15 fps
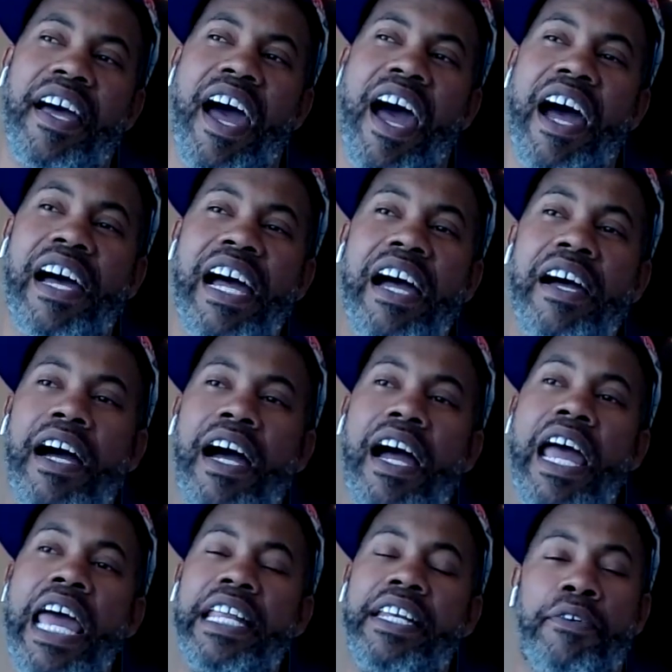I, I,
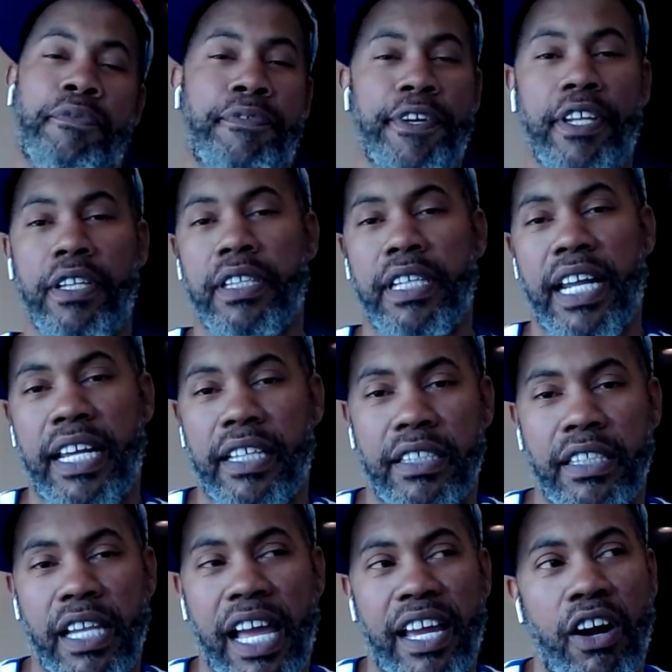I had the feeling
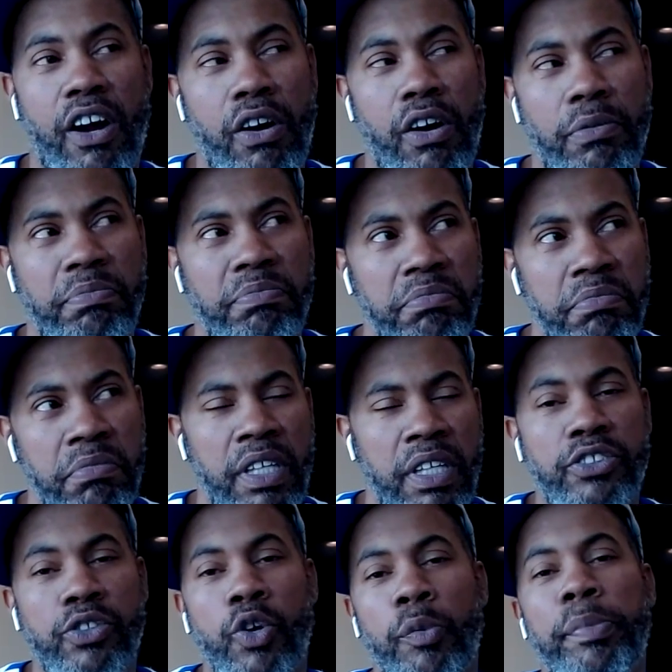that like
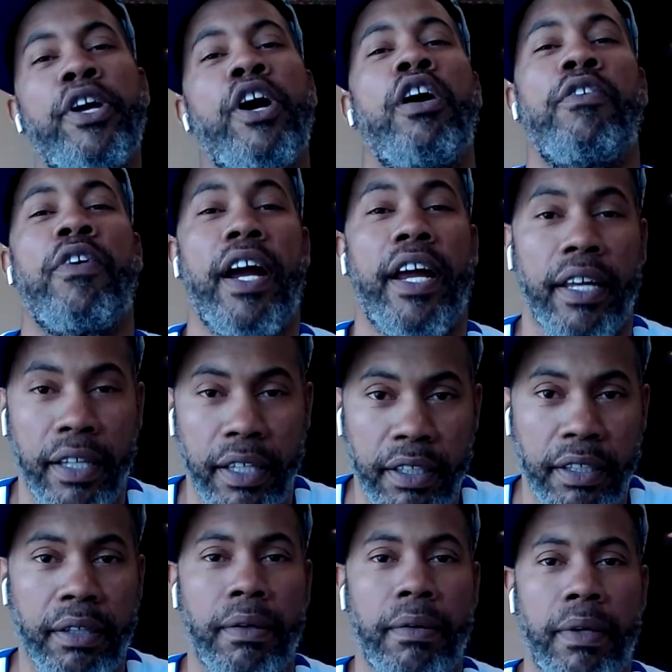it's gonna be all right.
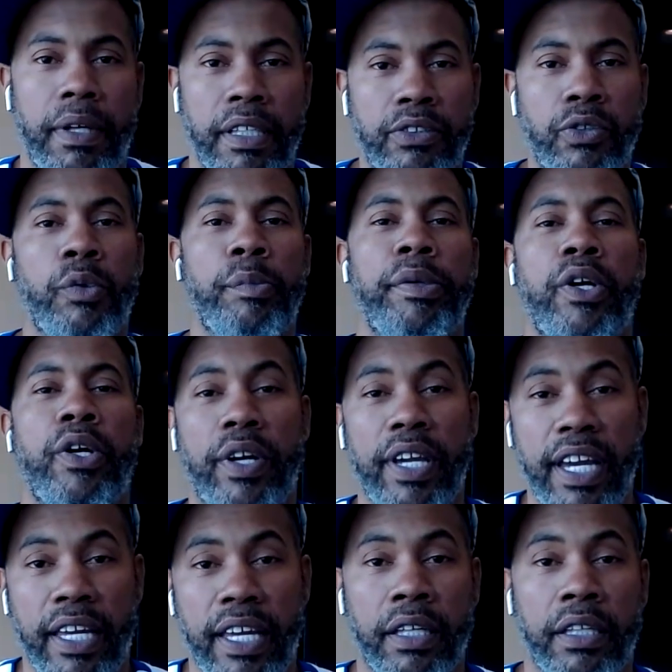It's gonna be
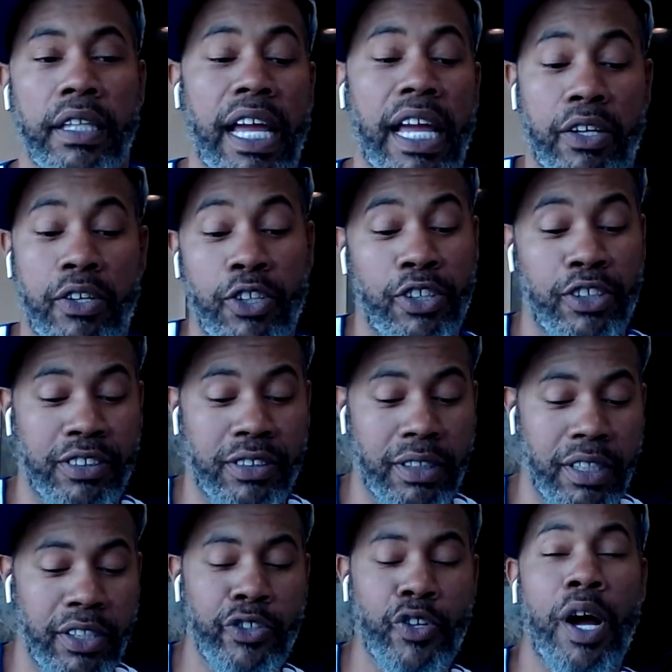okay. Like, cause
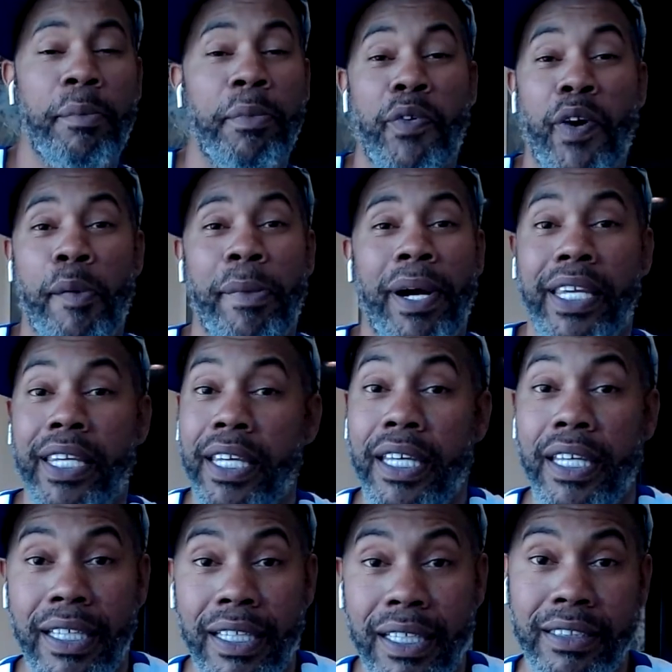you know, I'm around my
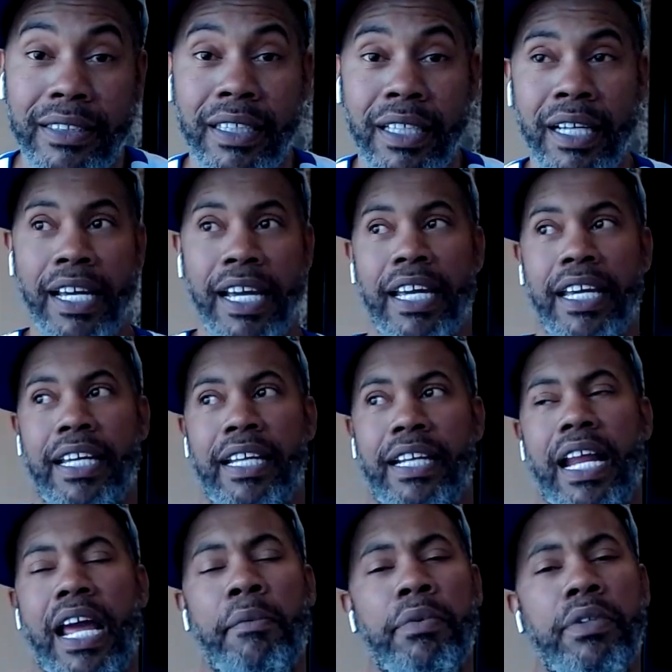kids,
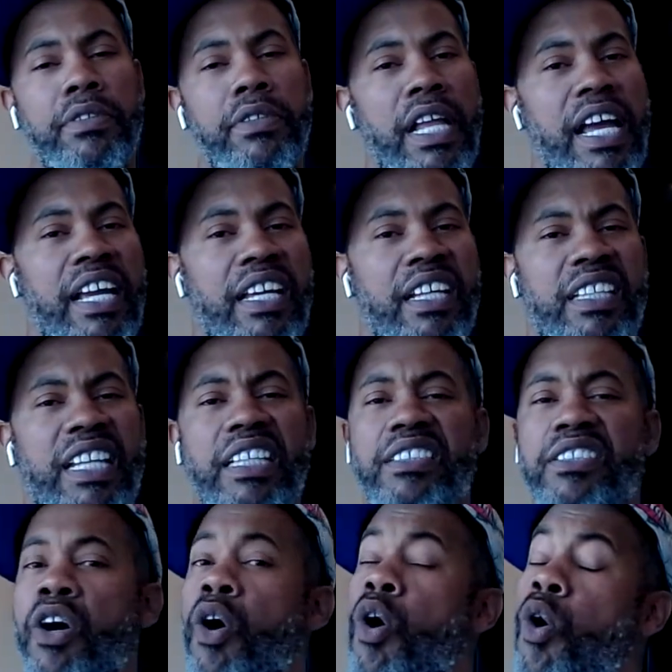and that was like
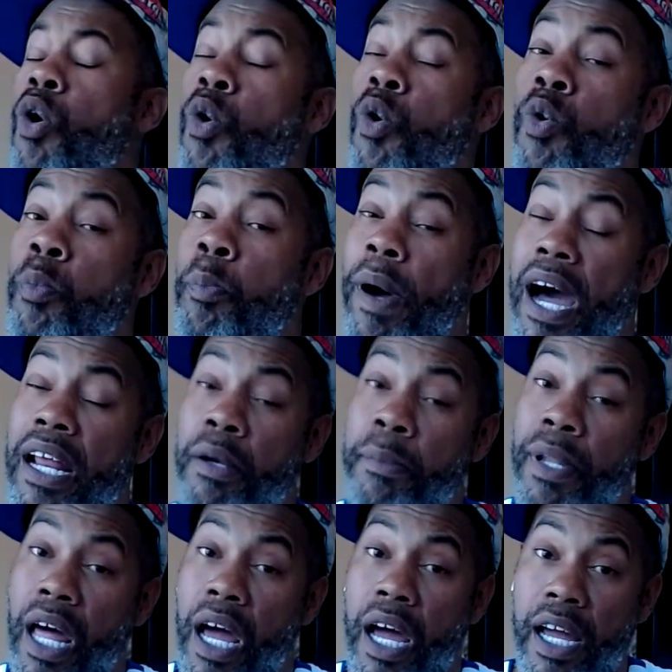that's the whole
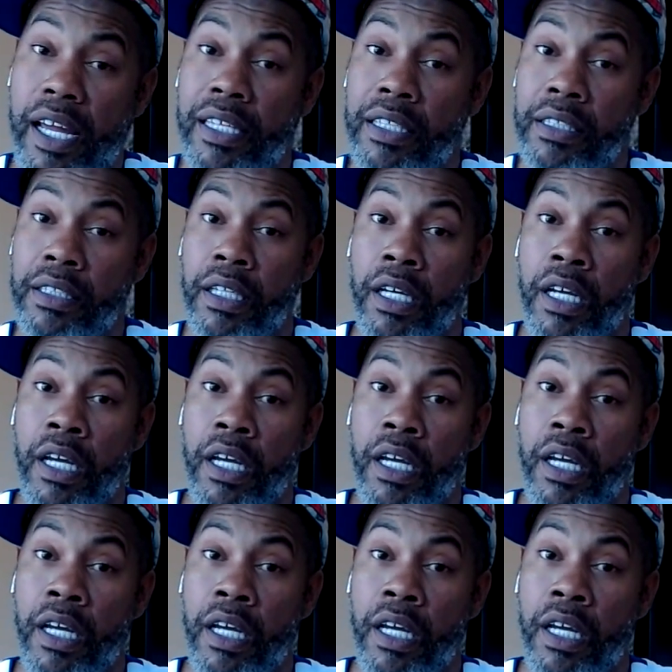bottom line.